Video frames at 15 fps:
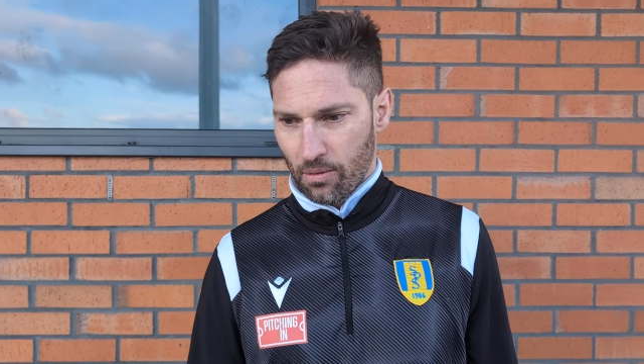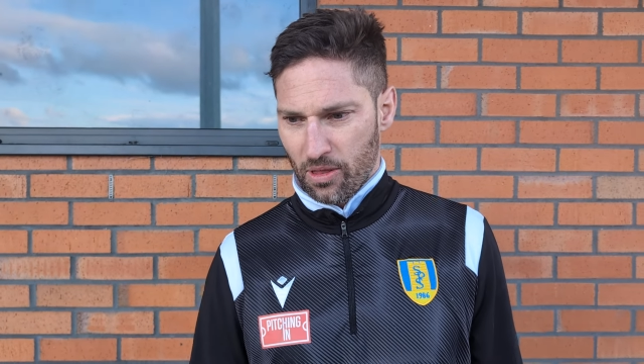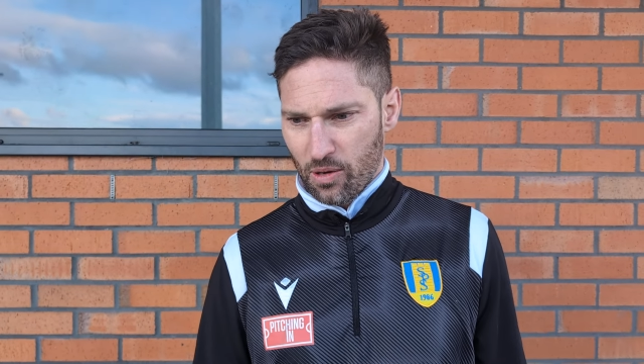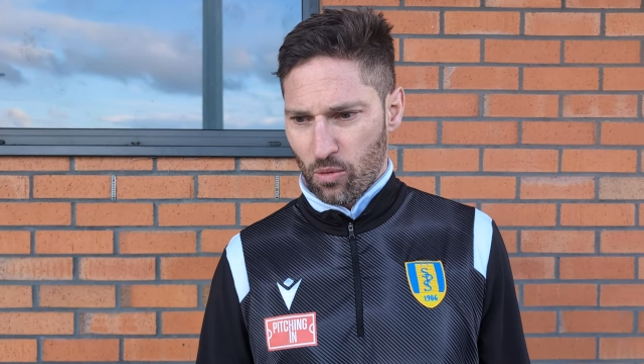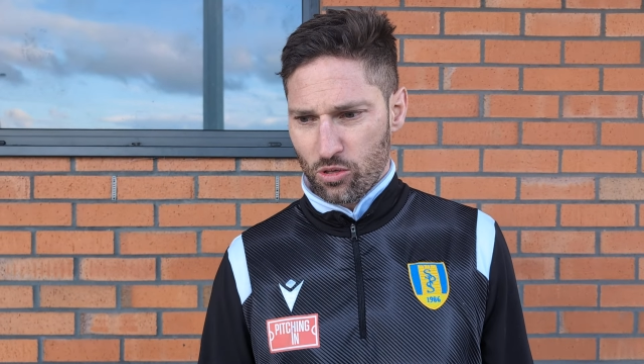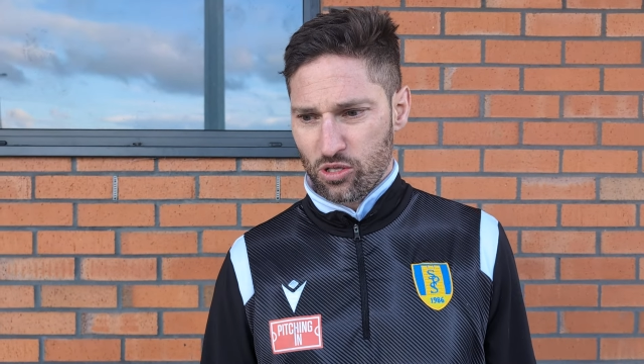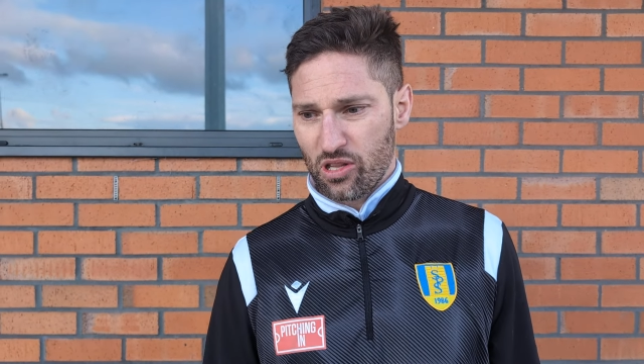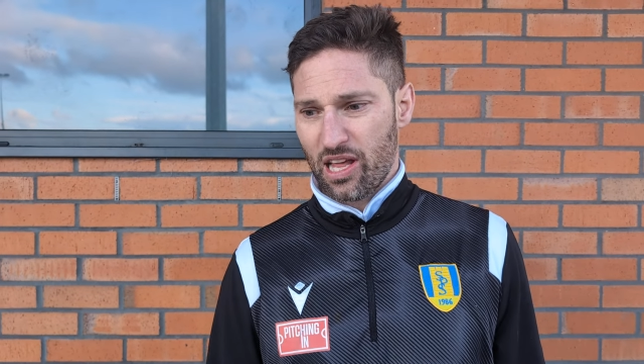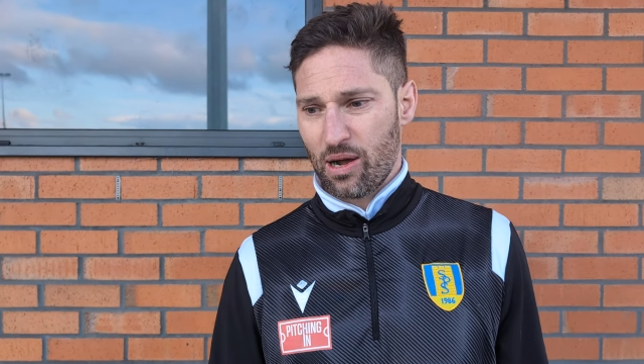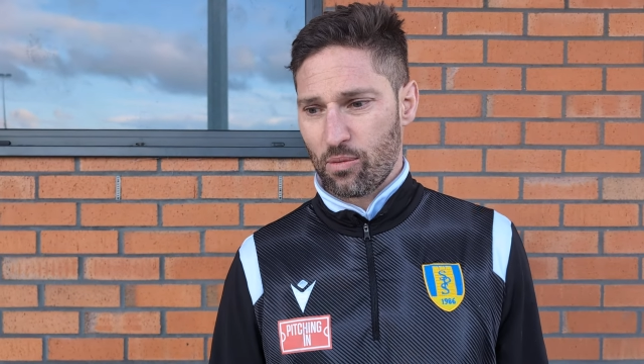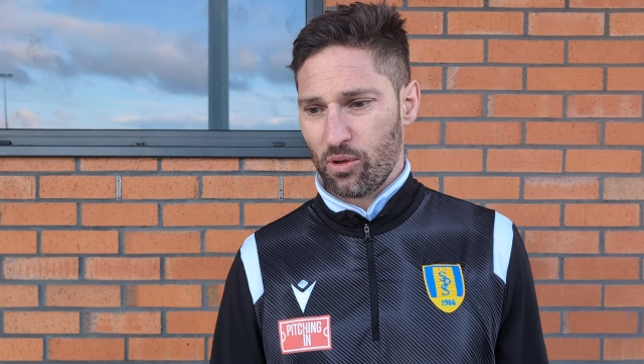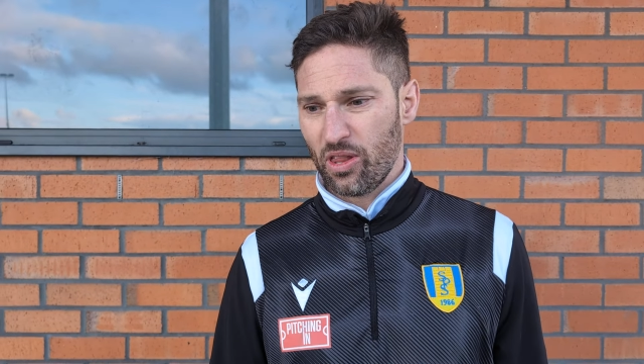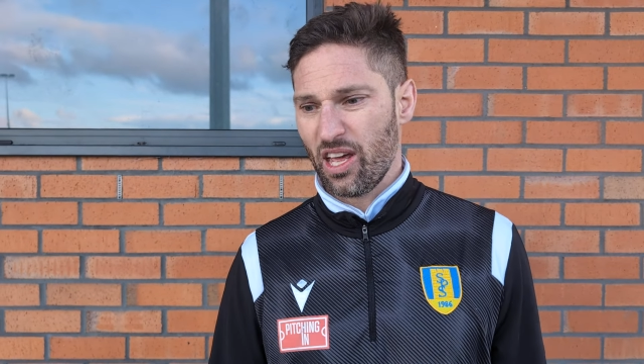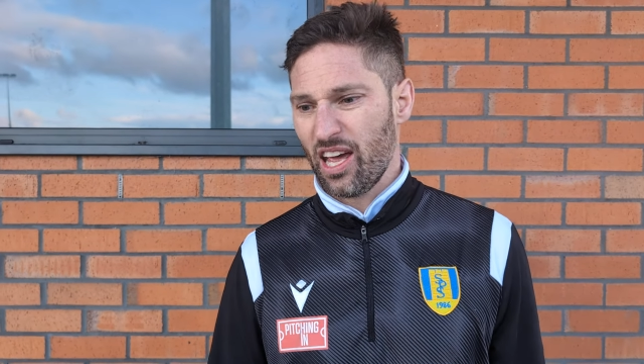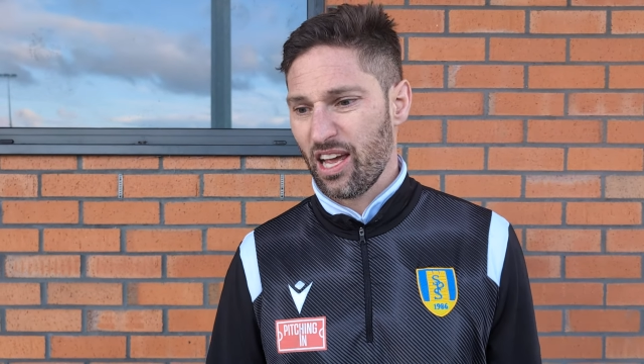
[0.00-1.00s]
there wasn't that
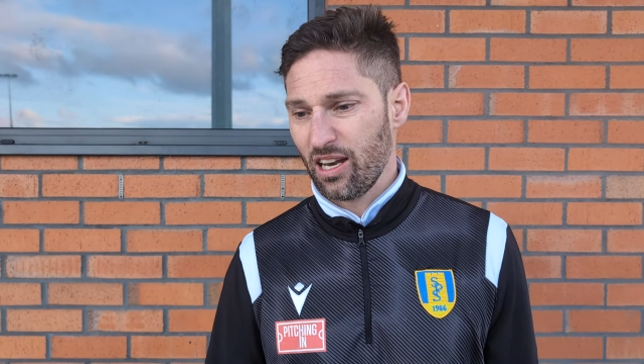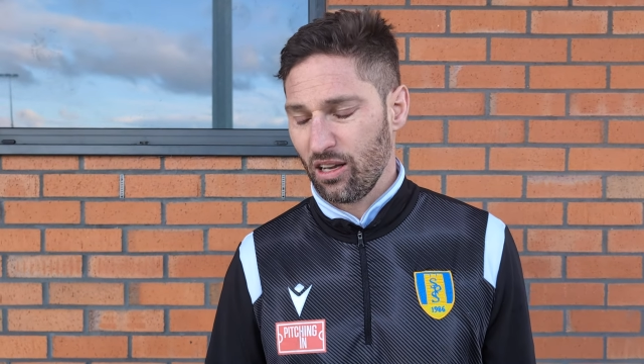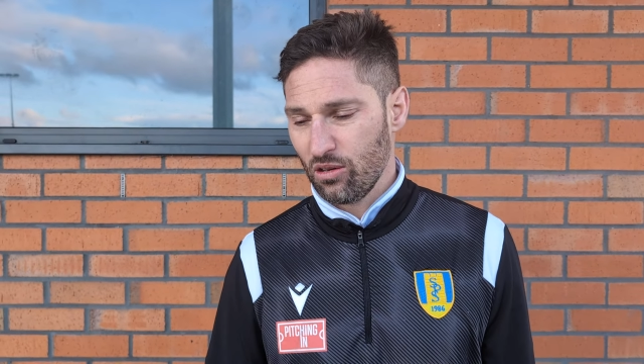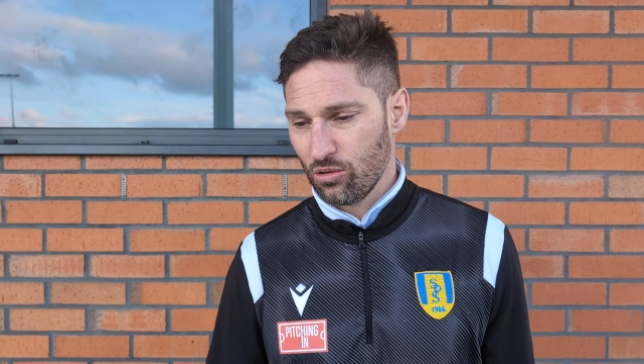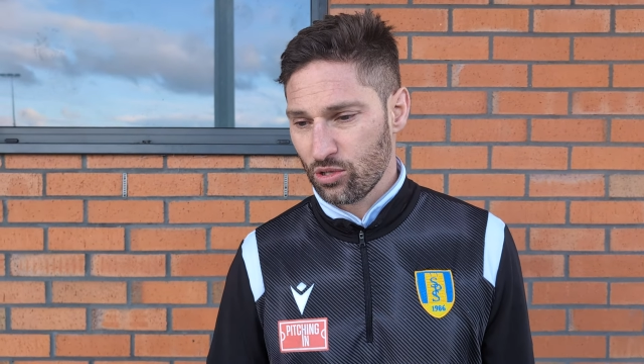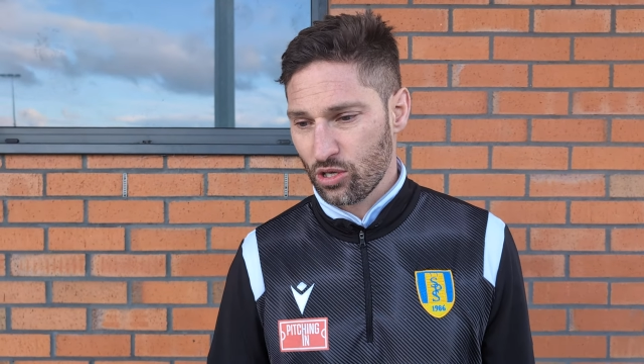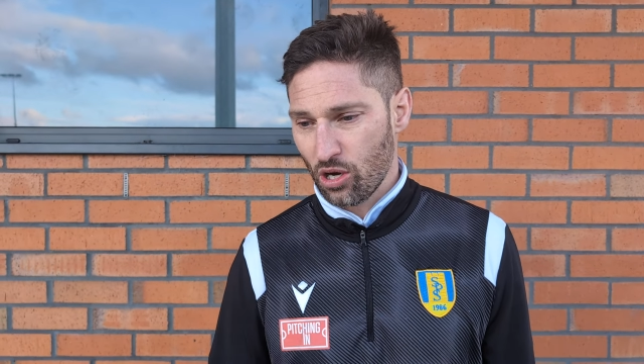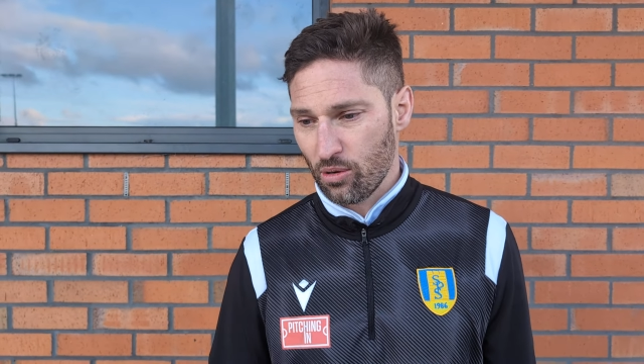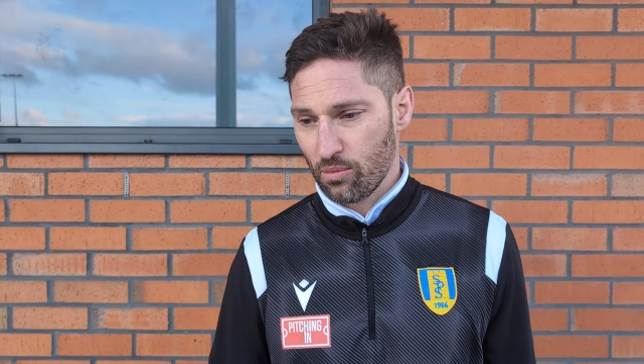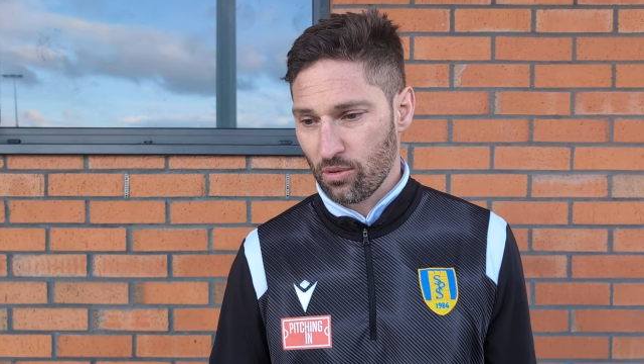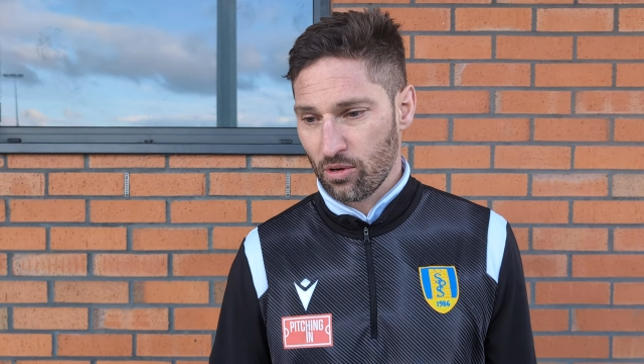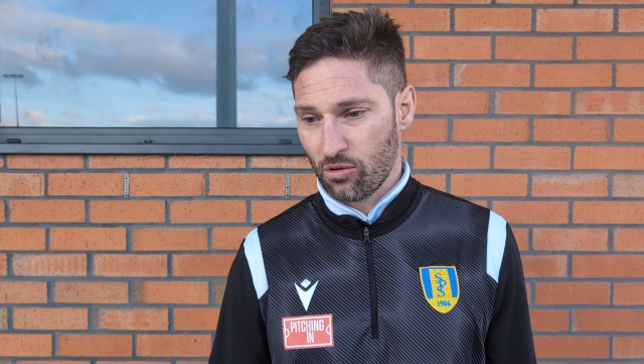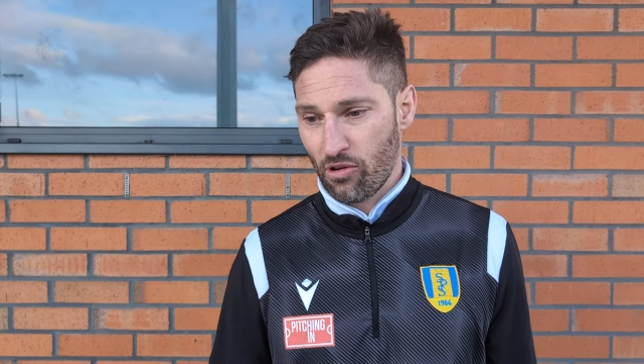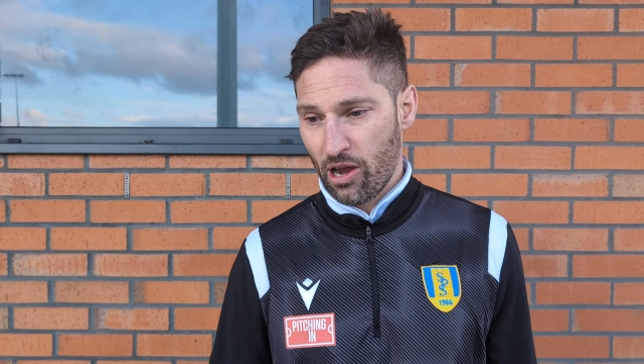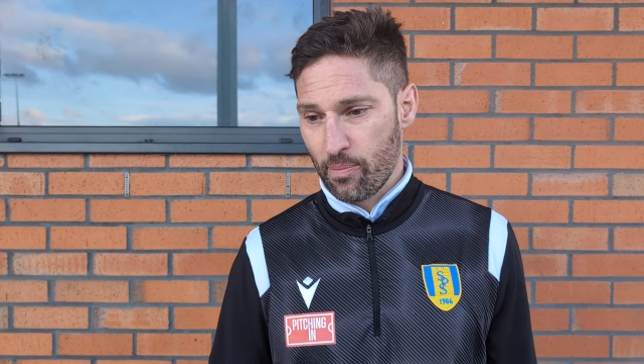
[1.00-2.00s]
one there. Luke's got
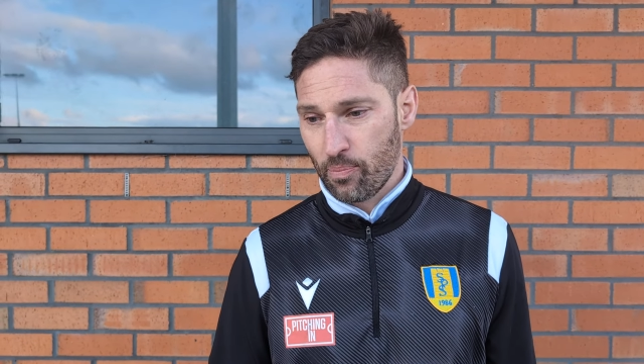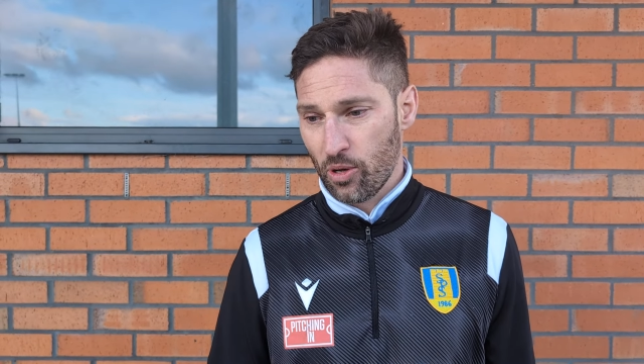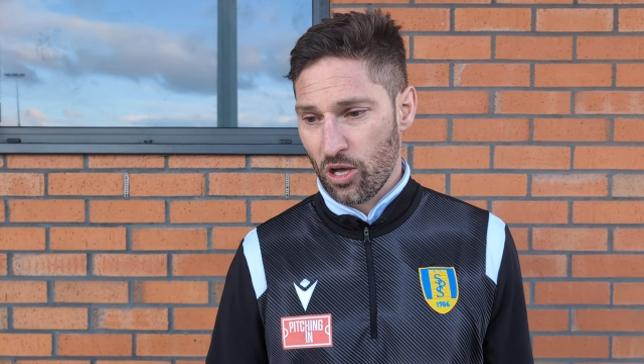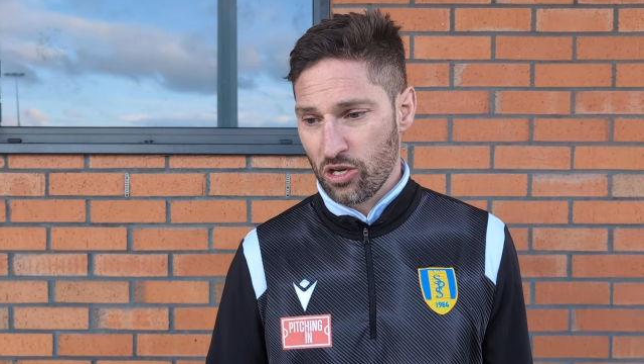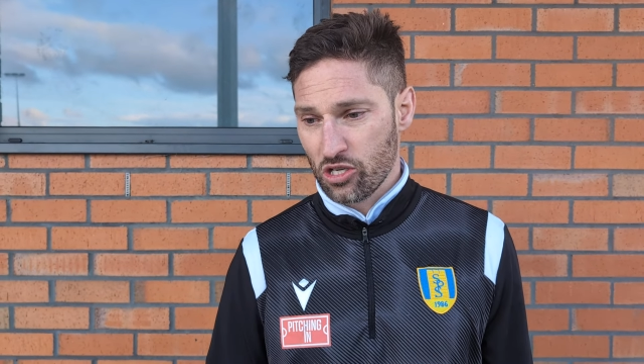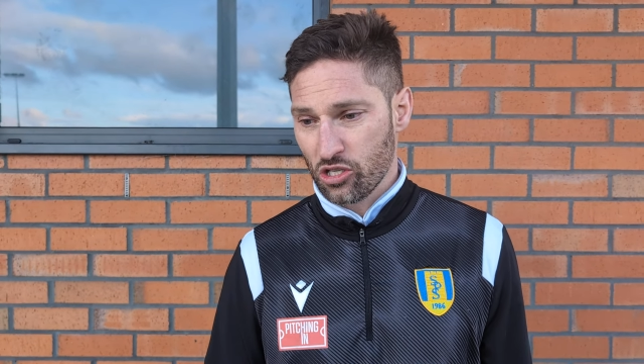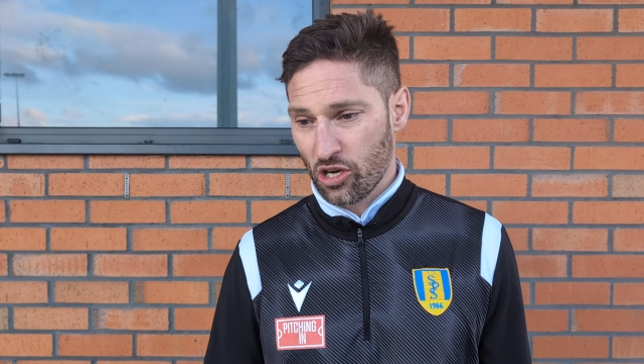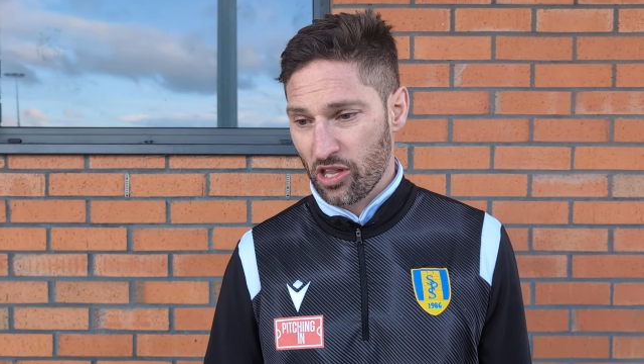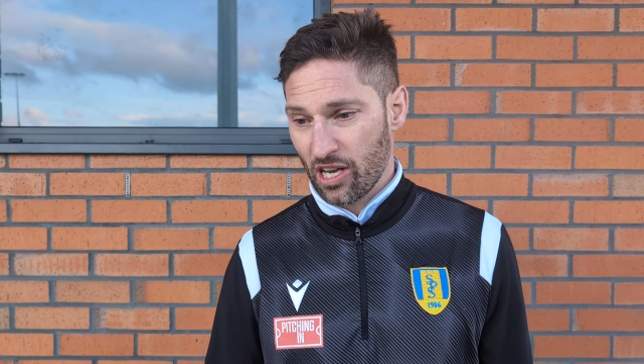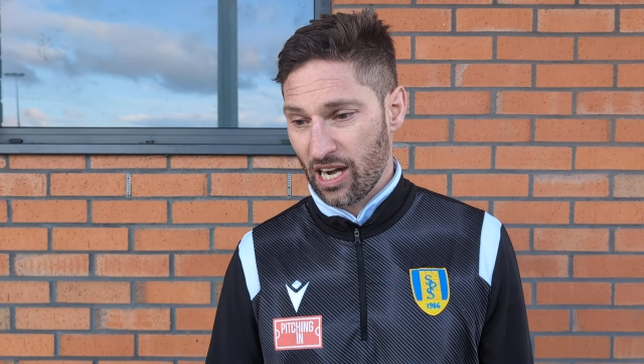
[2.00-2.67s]
great purchase on it.